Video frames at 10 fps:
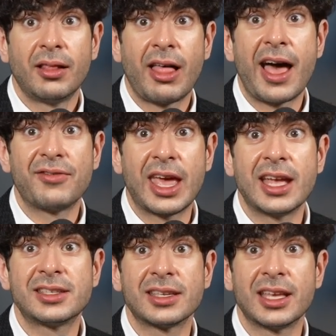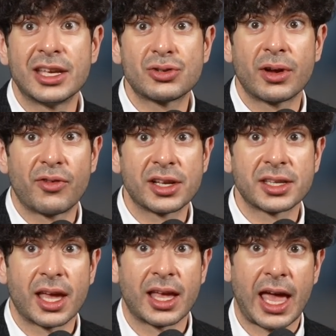live gates in the history of
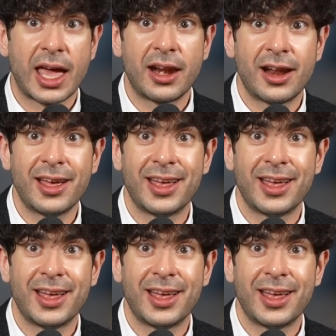wrestling in Canada,